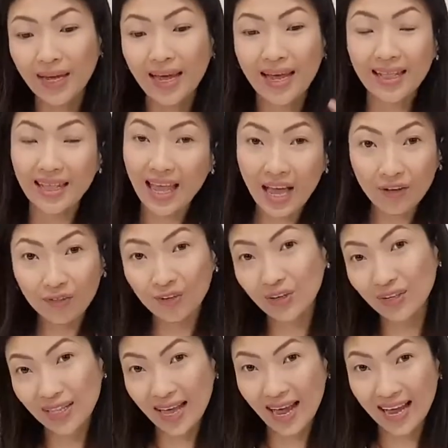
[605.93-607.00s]
And after
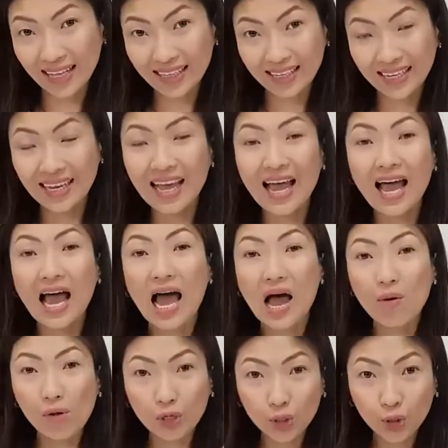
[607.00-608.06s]
that,
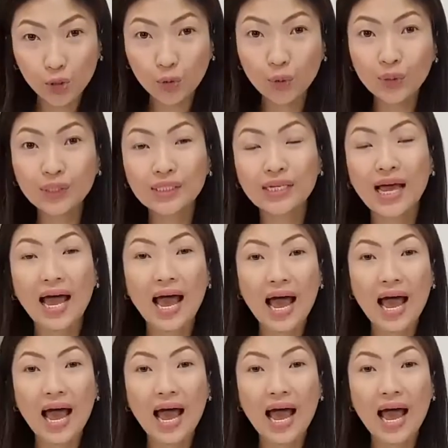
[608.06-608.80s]
I will choose